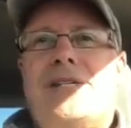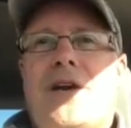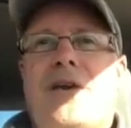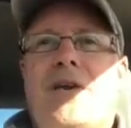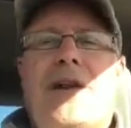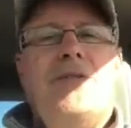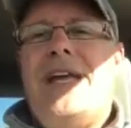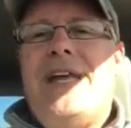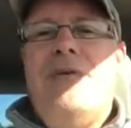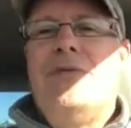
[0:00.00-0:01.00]
So I don't
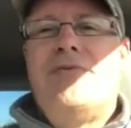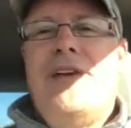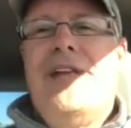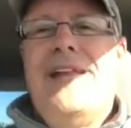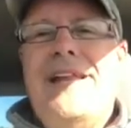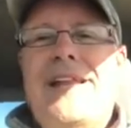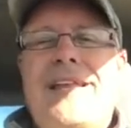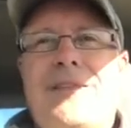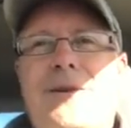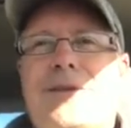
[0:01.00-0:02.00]
think he was feeling it
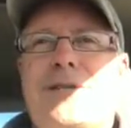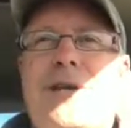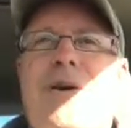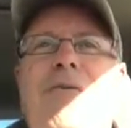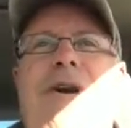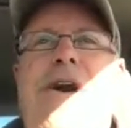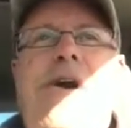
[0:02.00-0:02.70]
either. So